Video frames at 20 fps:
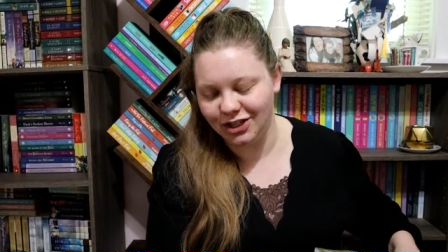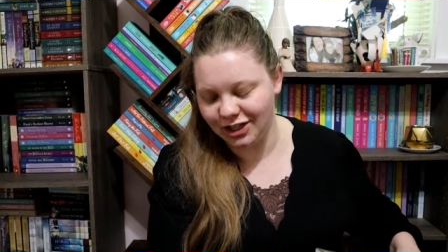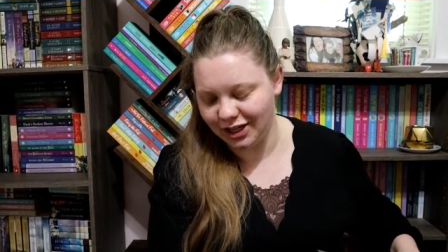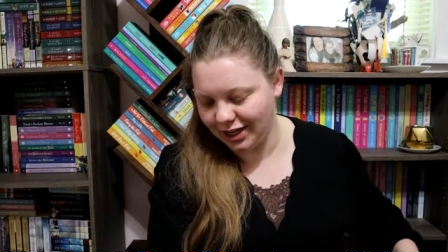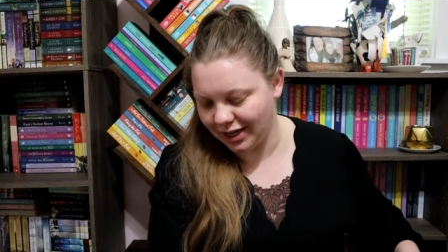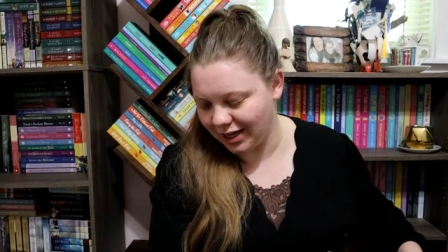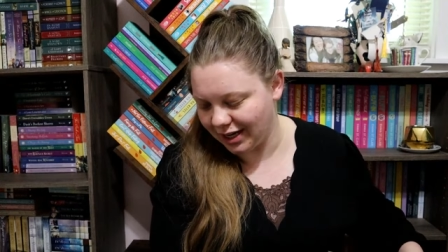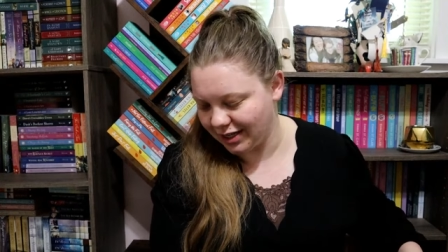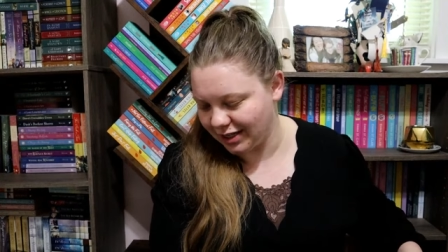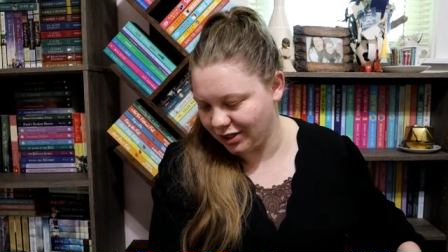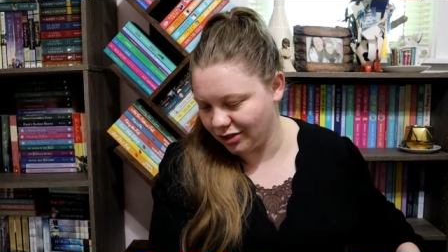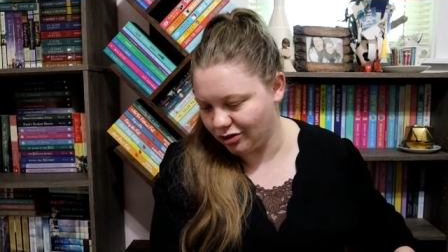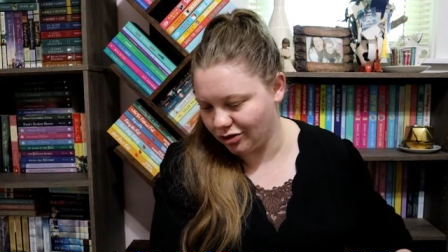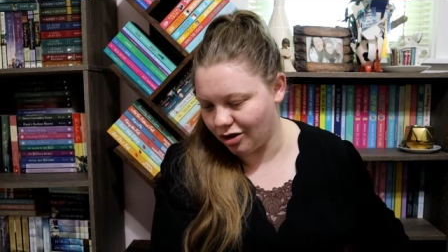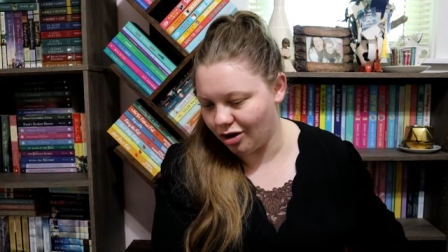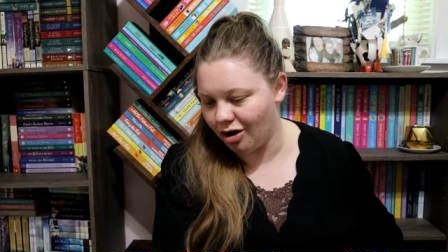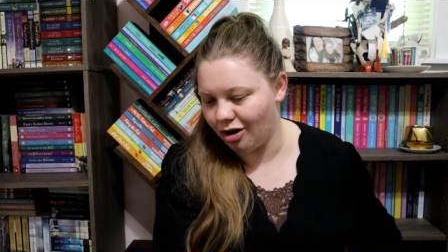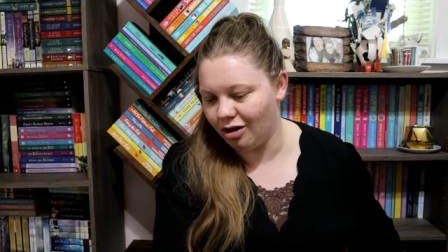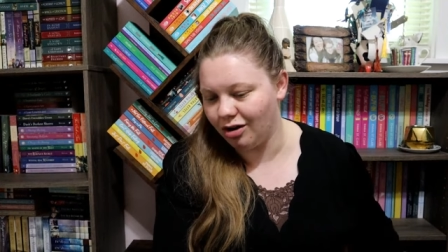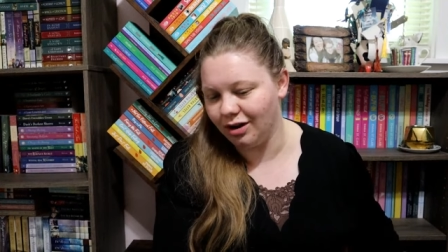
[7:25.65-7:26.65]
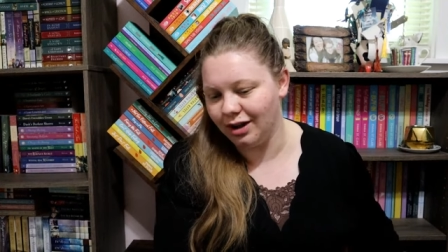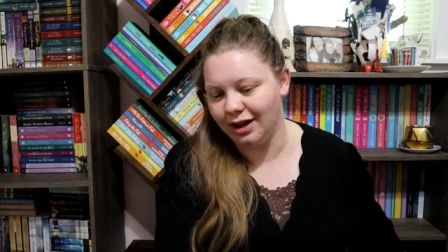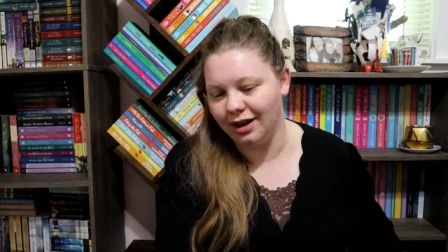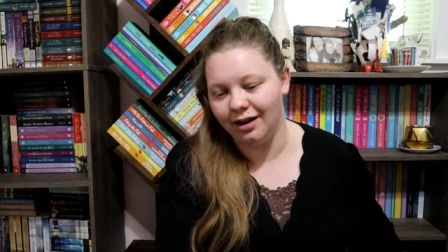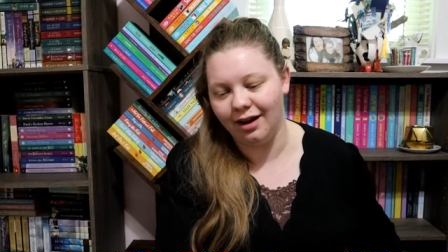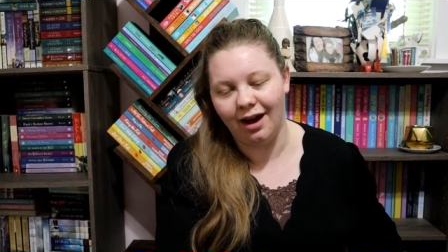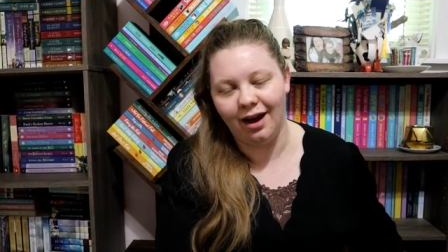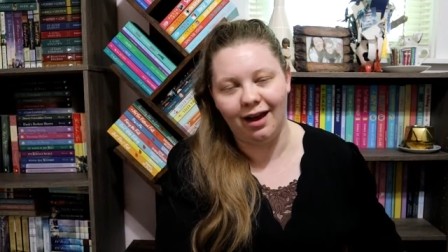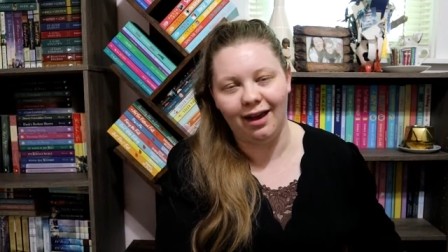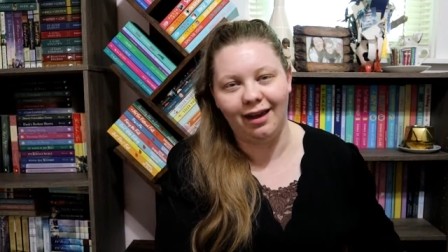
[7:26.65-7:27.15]
She is a doll,
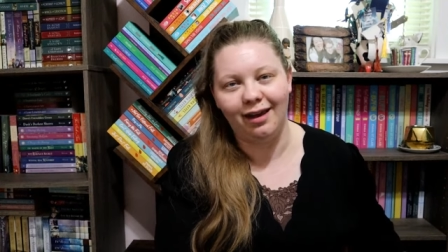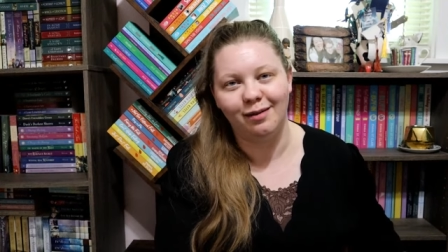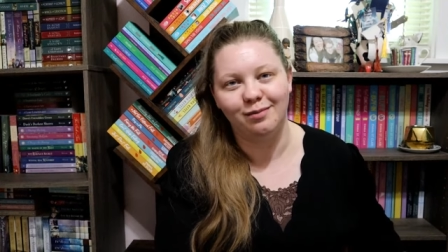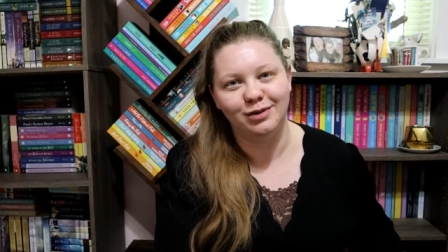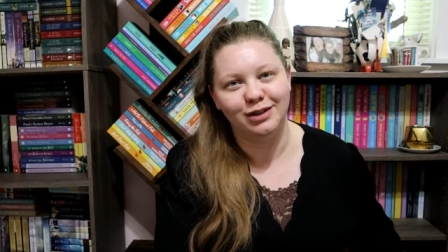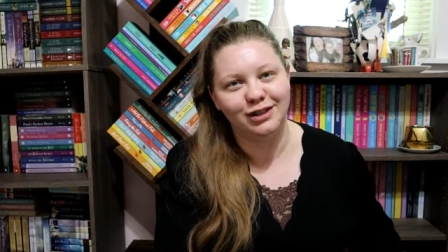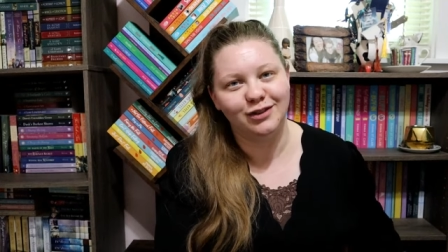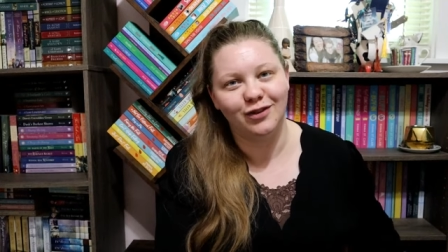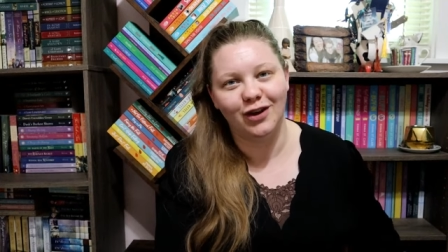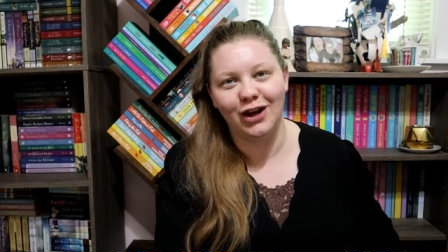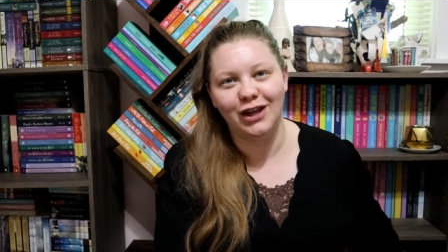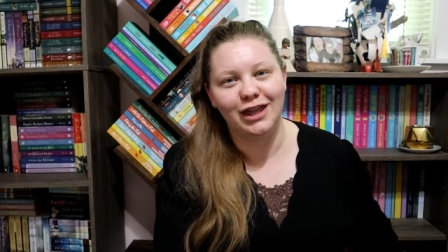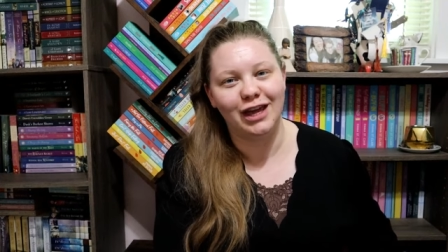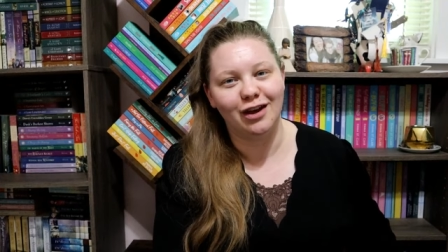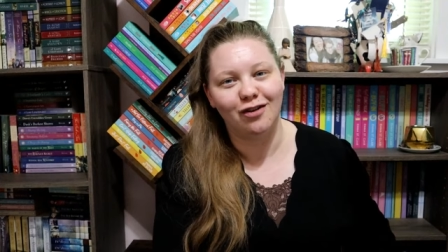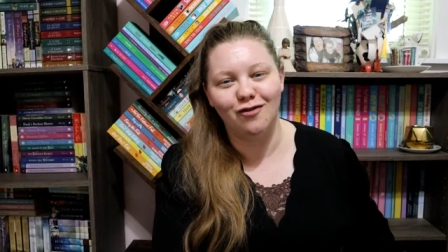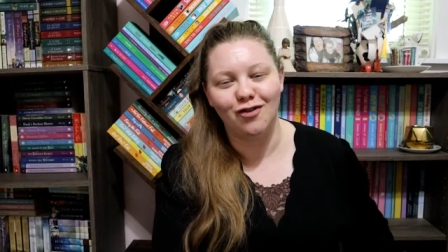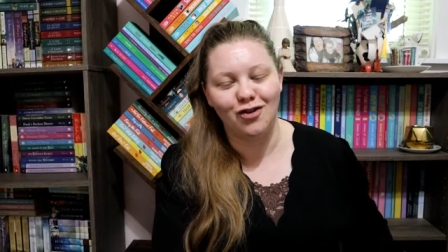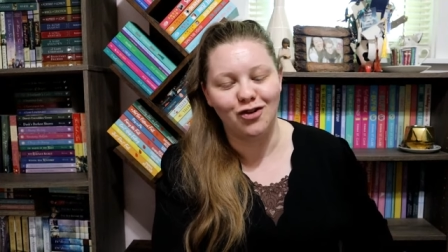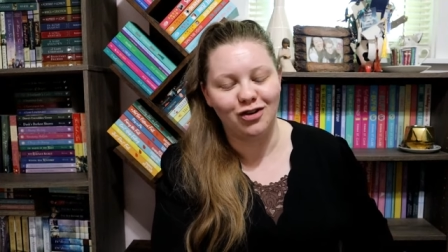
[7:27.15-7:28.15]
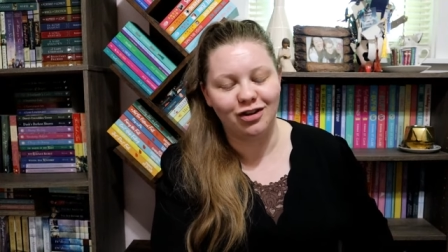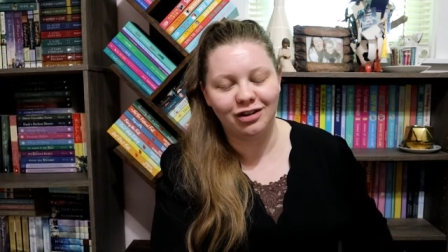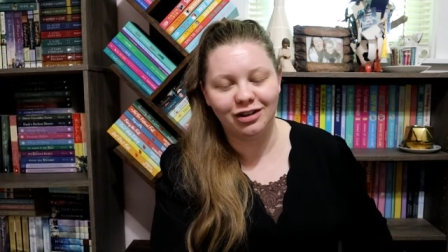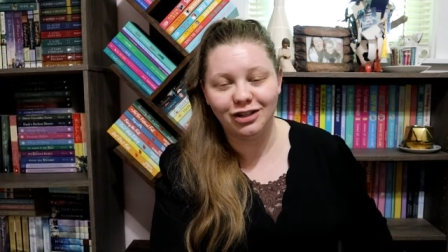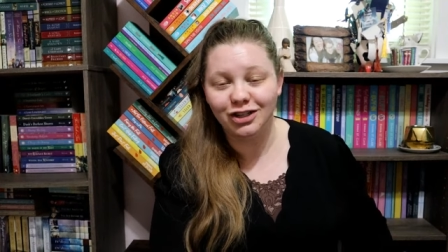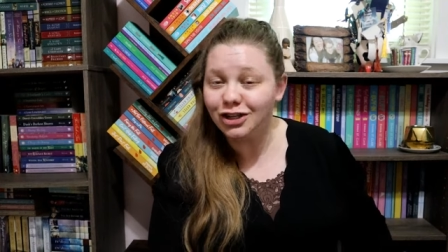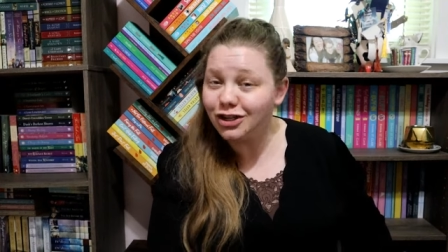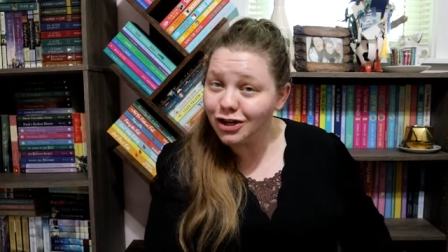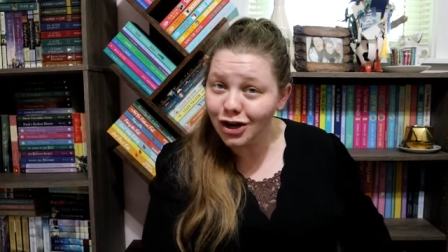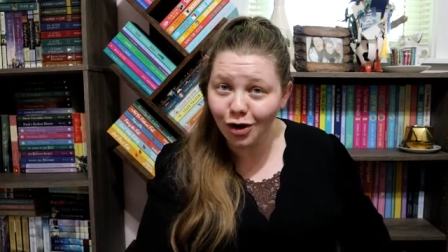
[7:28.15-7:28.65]
and I am just very thankful
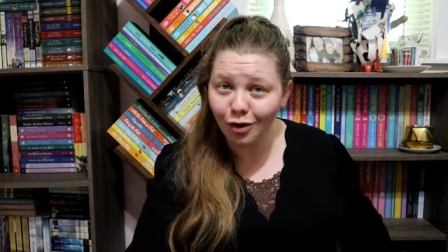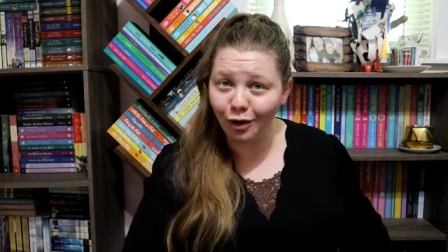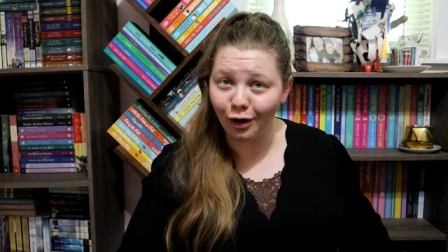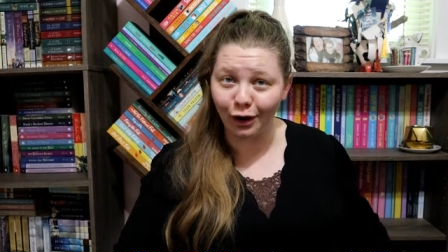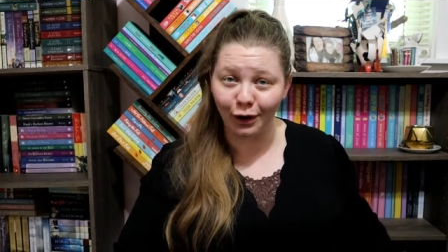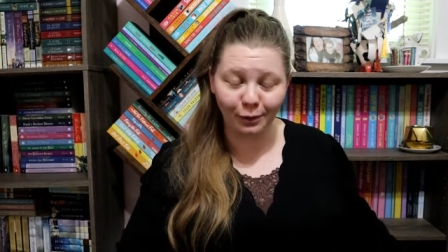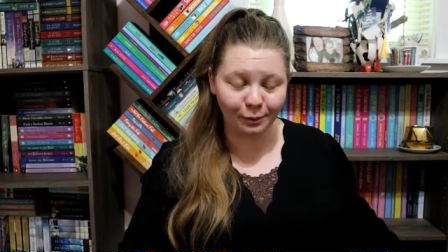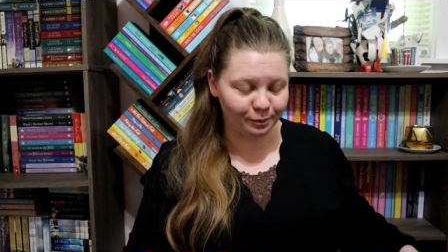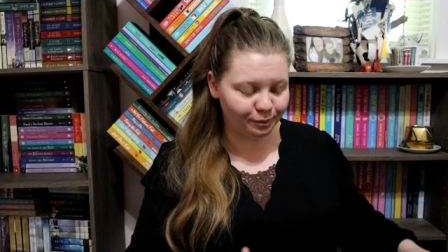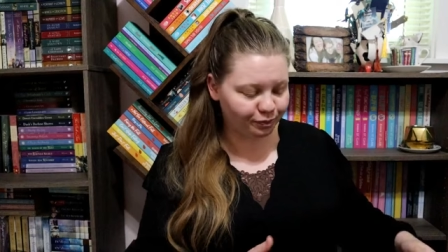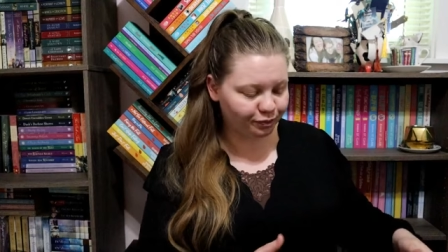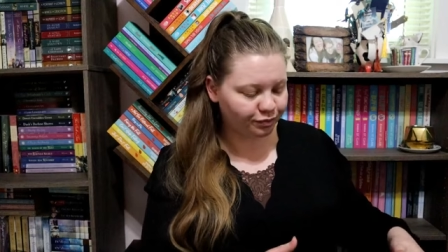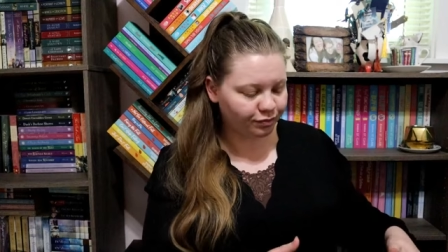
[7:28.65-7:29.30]
to know her.